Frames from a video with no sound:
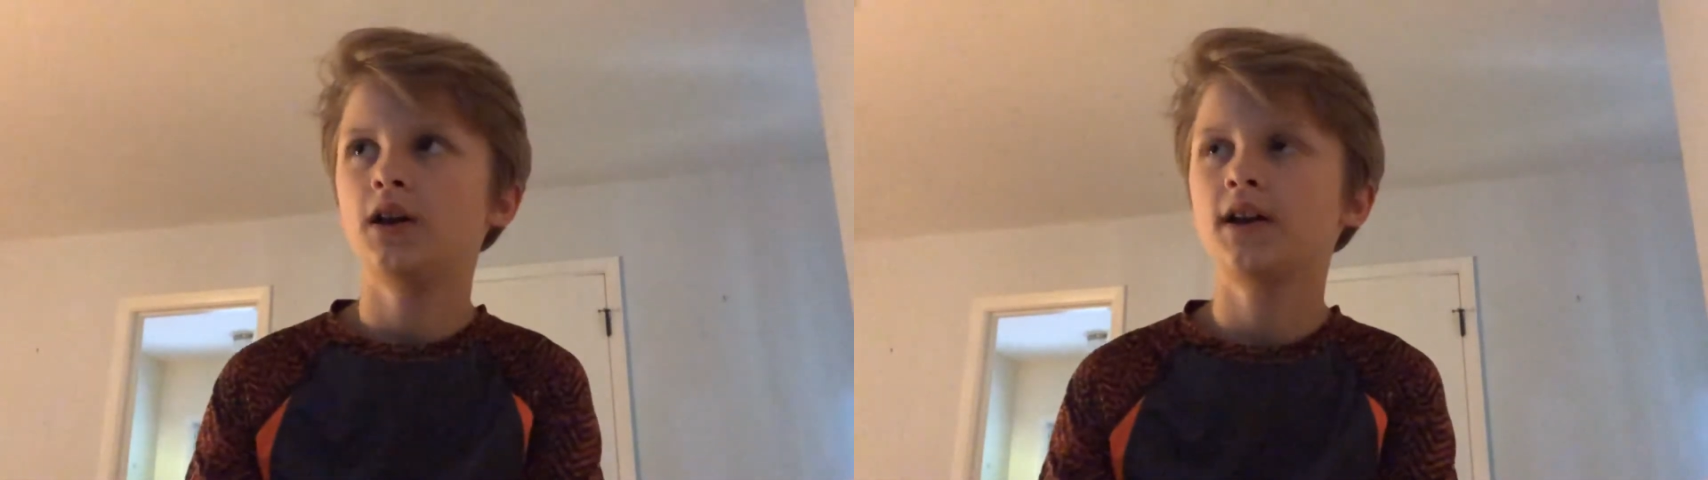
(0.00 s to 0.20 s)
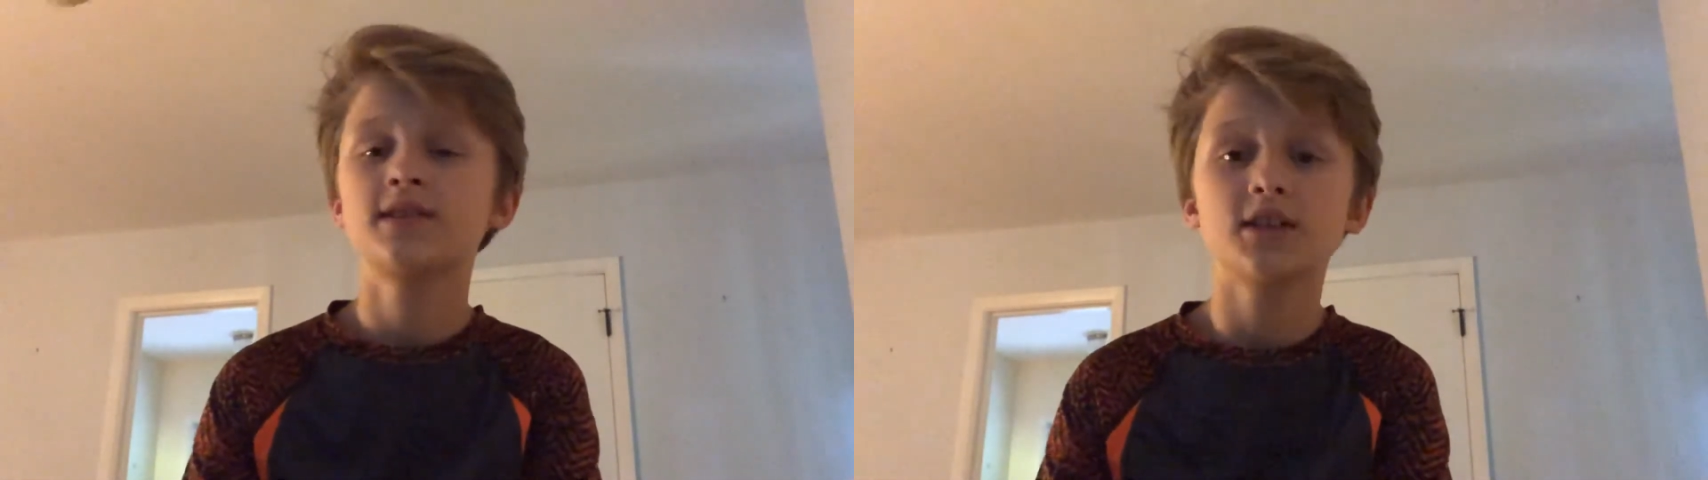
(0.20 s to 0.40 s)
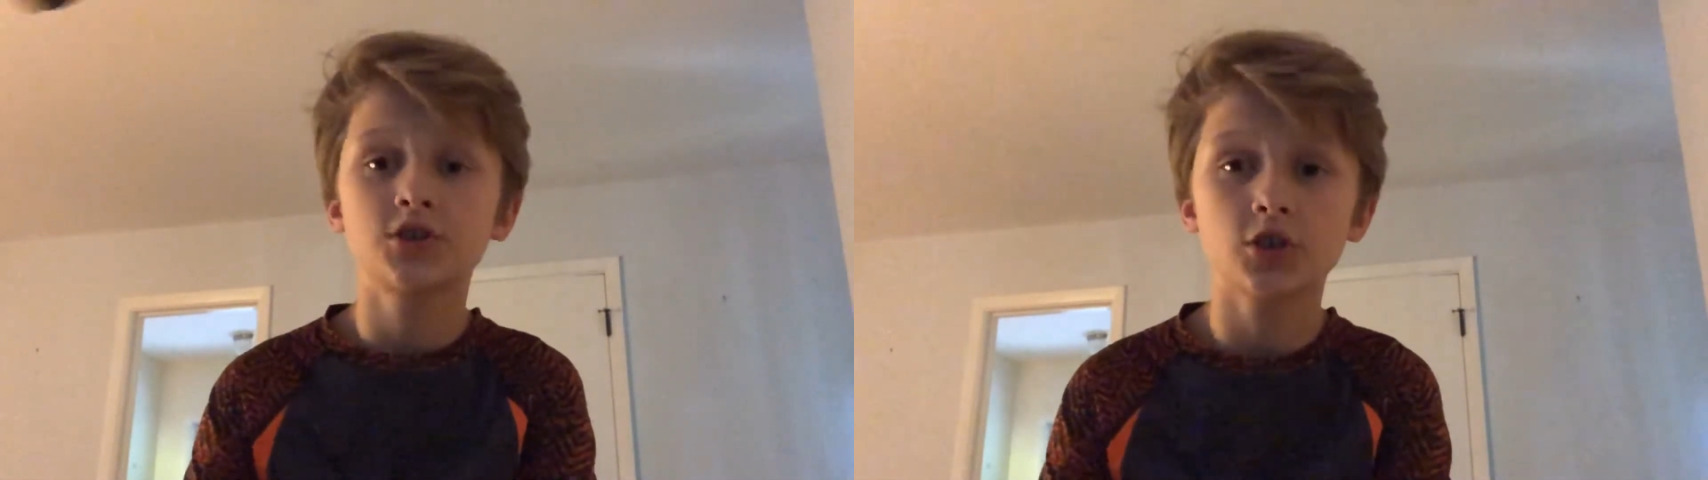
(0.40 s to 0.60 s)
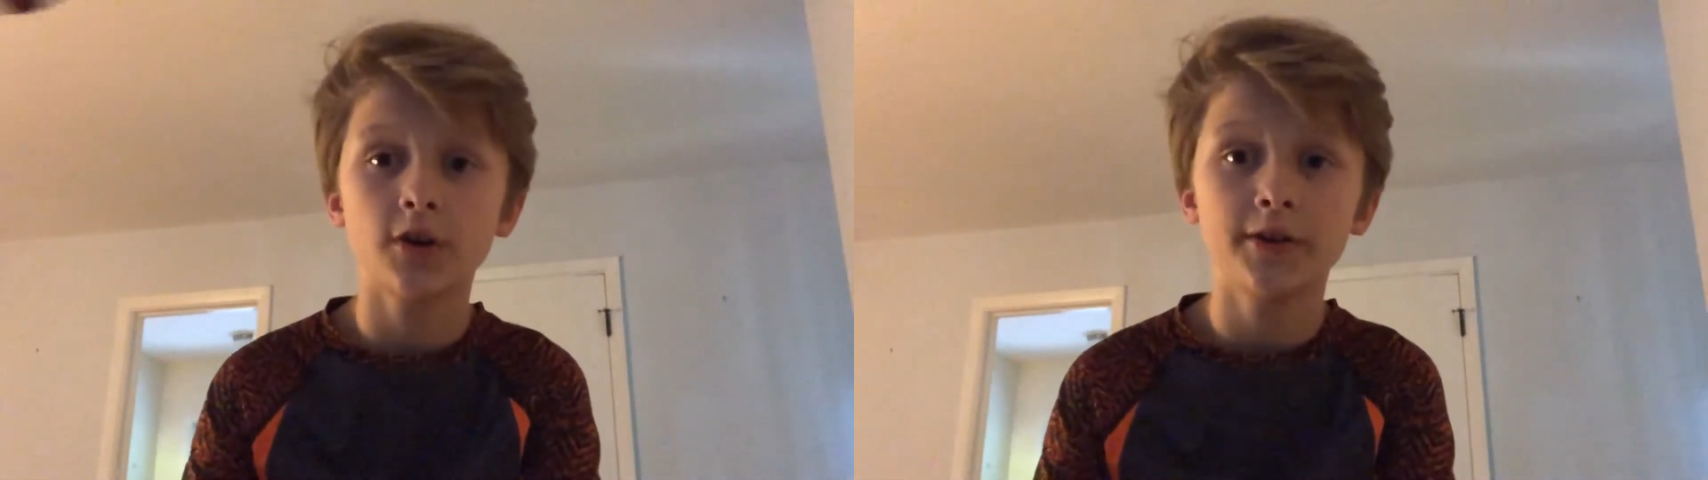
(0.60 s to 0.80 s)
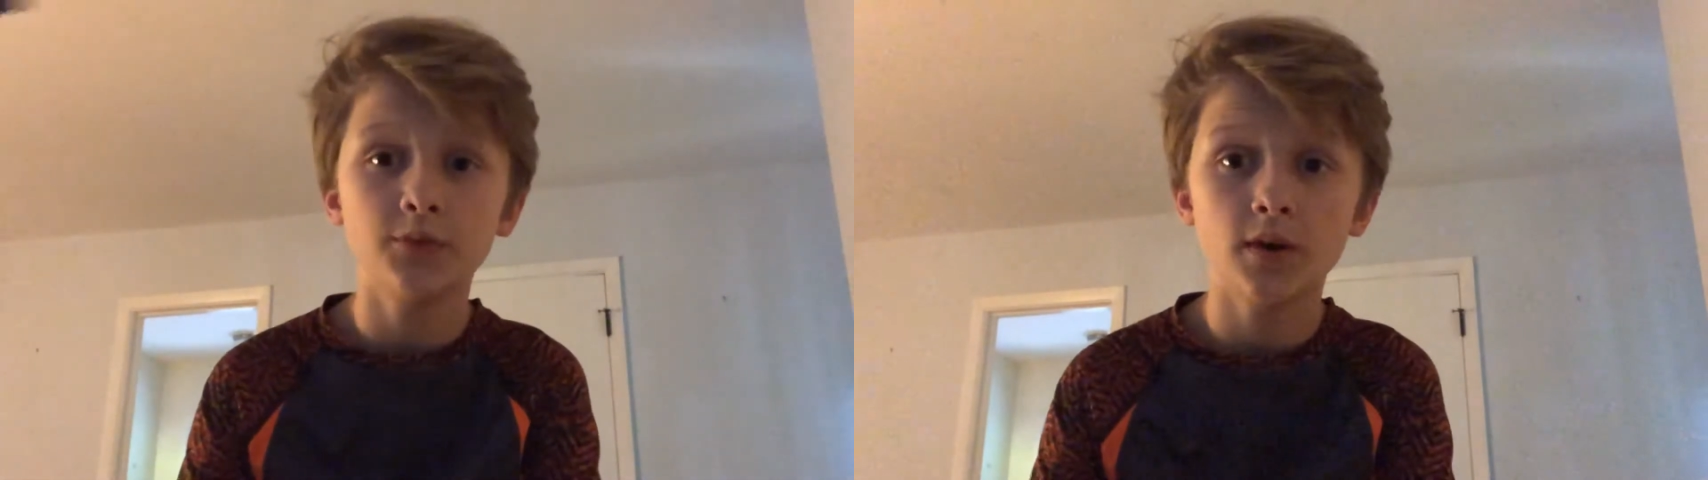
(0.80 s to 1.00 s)
I said
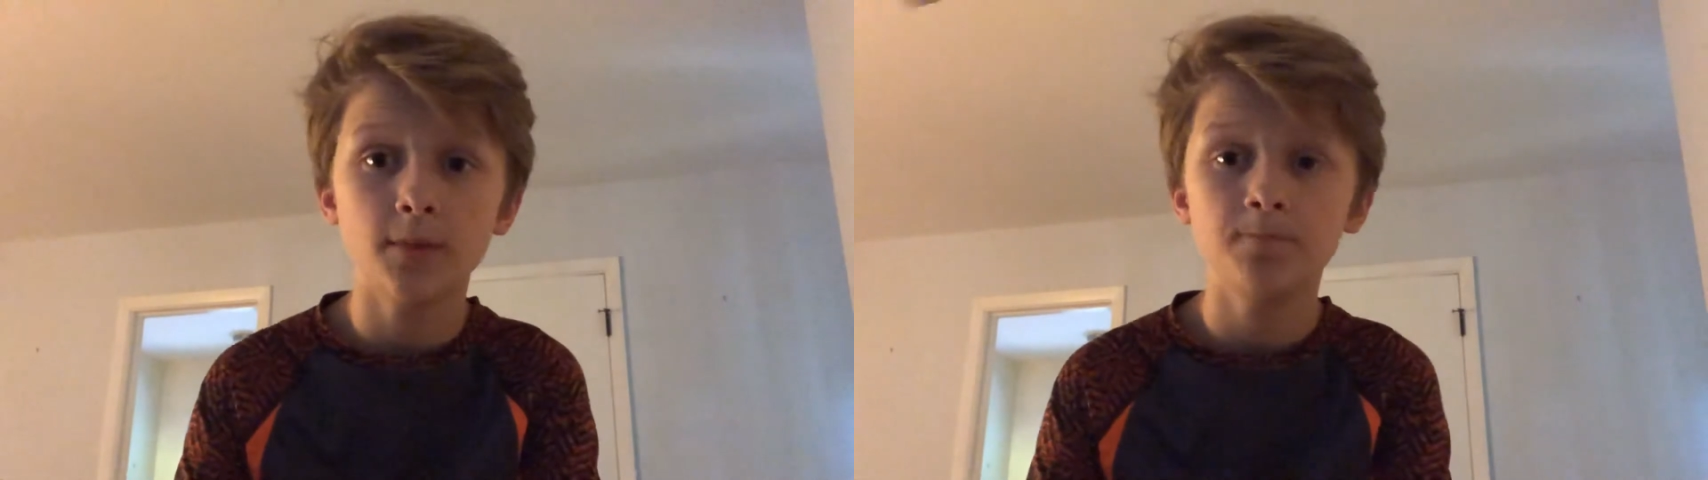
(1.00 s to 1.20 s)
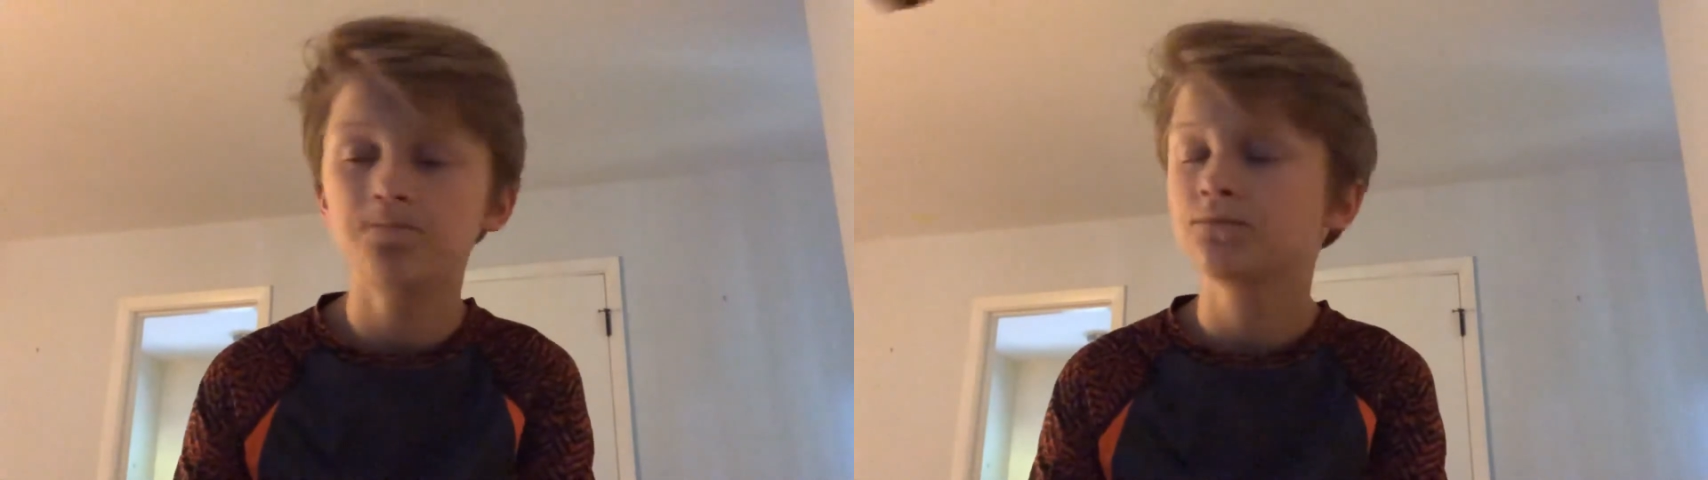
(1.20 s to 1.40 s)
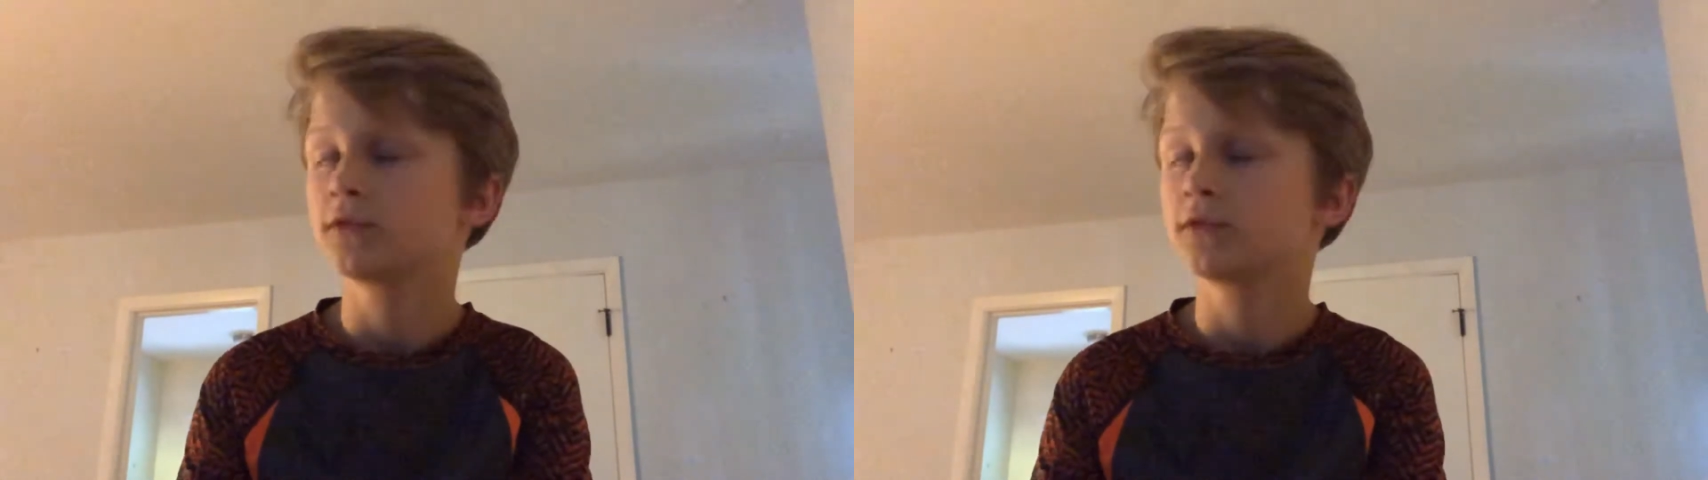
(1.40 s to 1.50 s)
sorry to him,